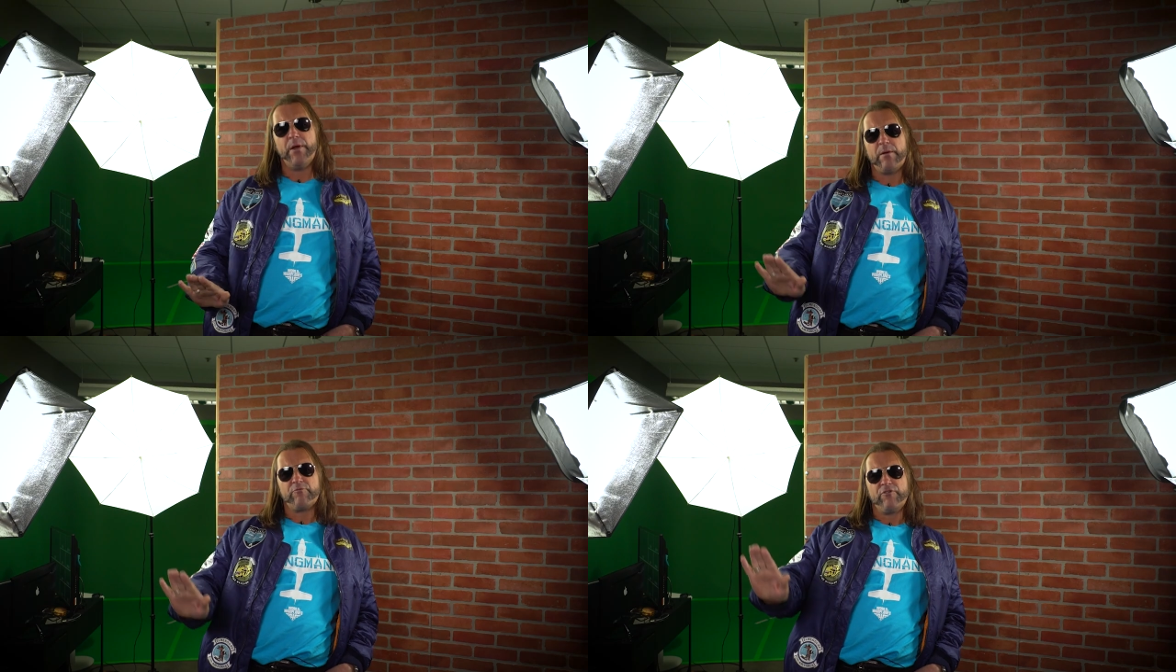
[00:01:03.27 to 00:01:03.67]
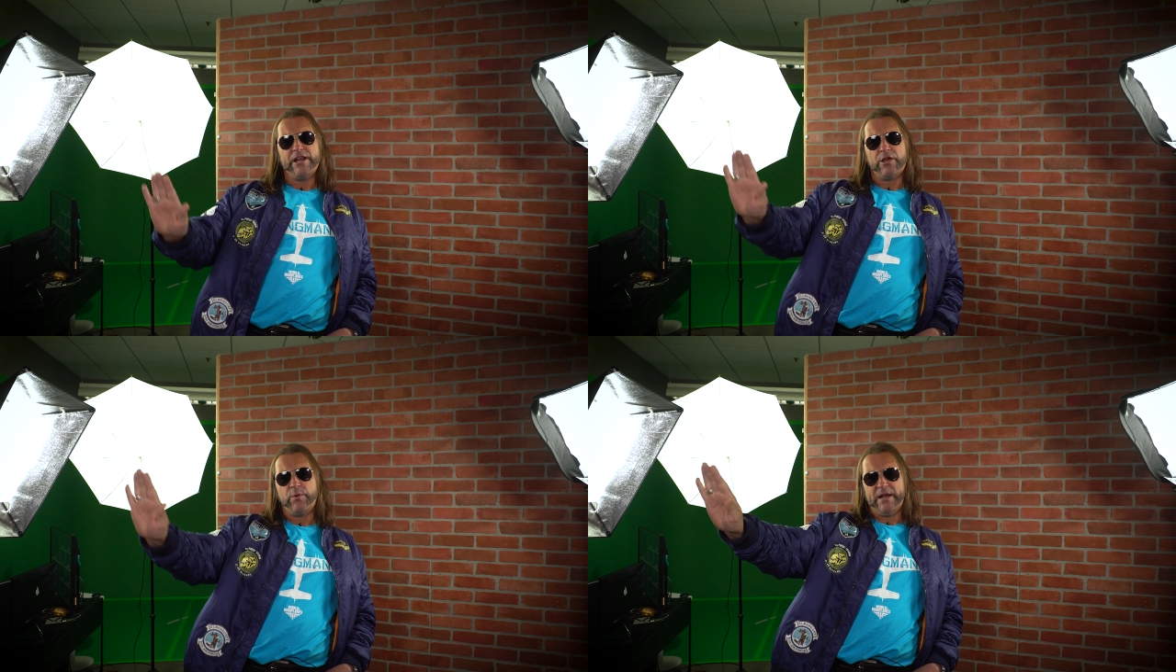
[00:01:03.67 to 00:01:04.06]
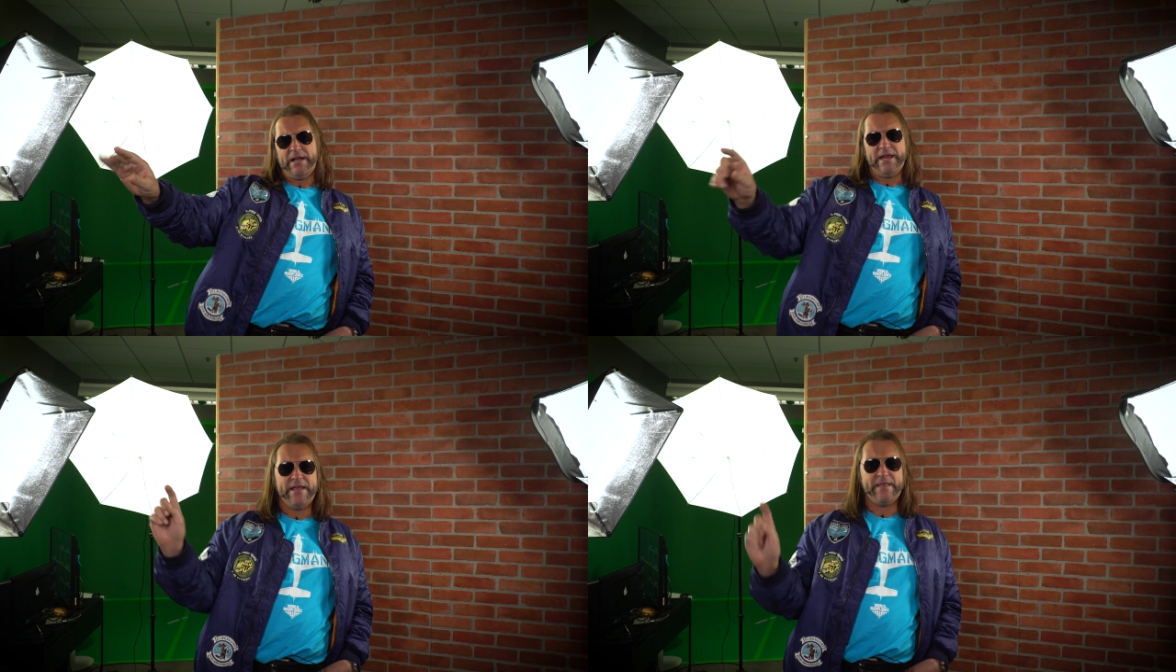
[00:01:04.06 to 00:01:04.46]
pull up really
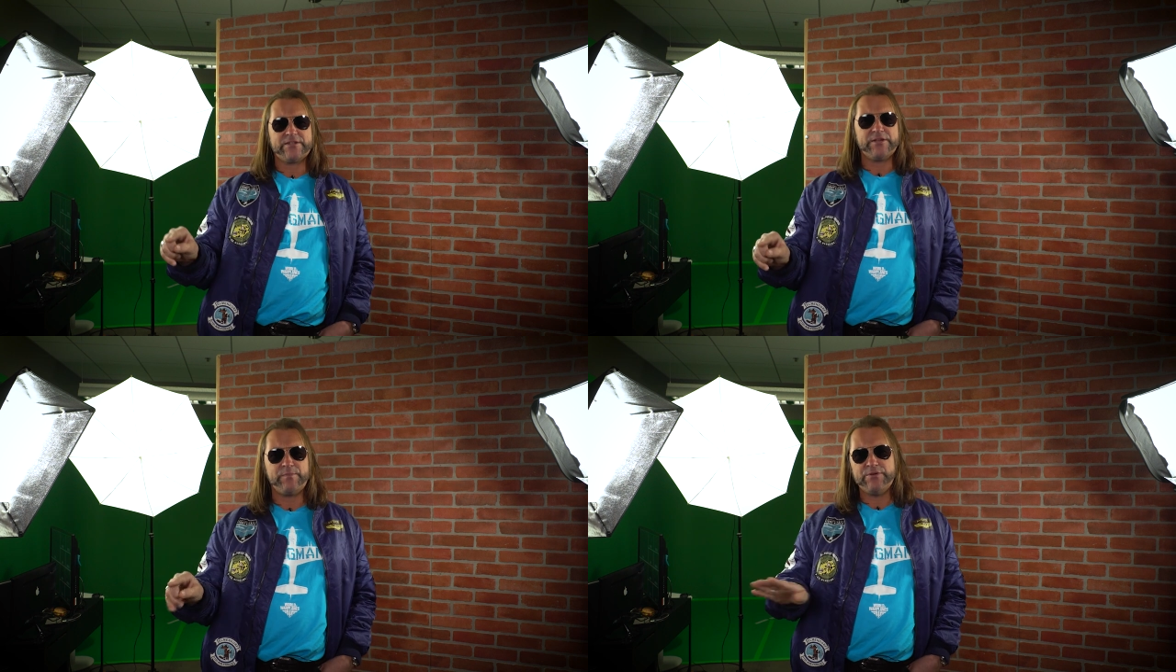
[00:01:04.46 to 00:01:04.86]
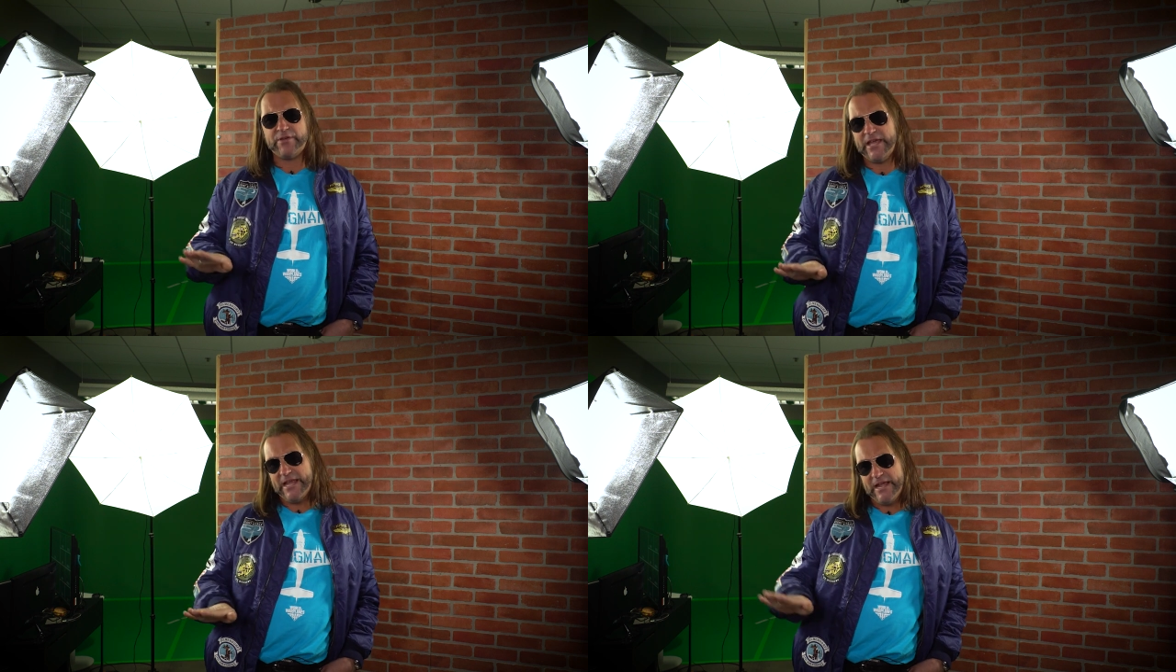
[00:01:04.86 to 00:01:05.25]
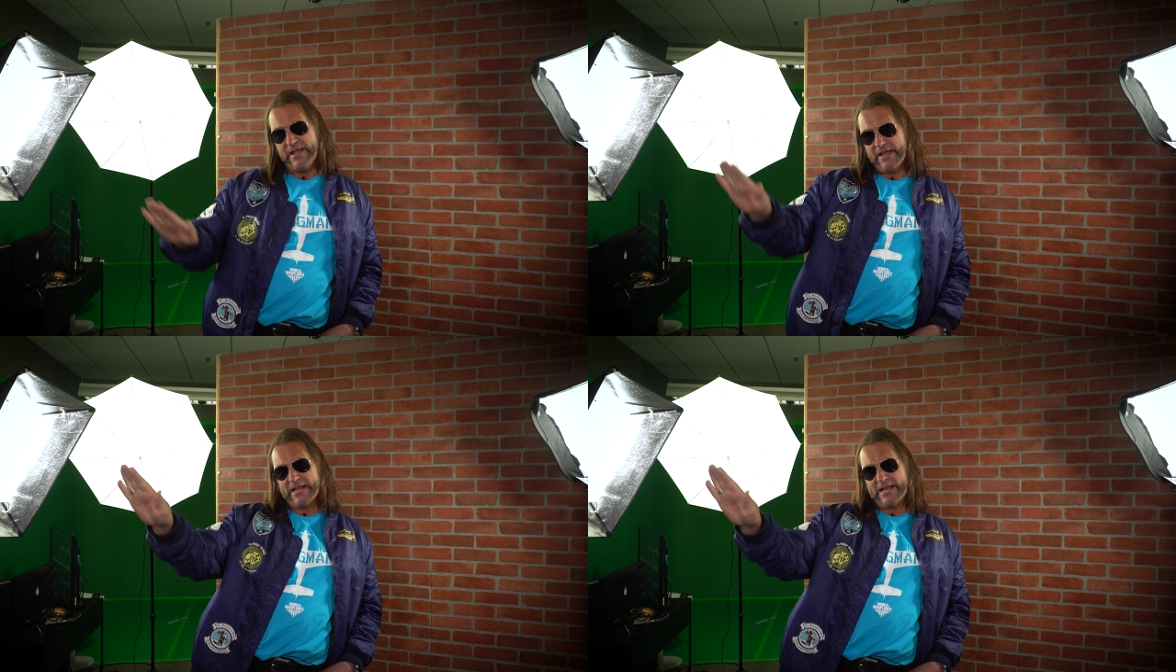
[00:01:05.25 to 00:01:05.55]
quickly. Hit that W key,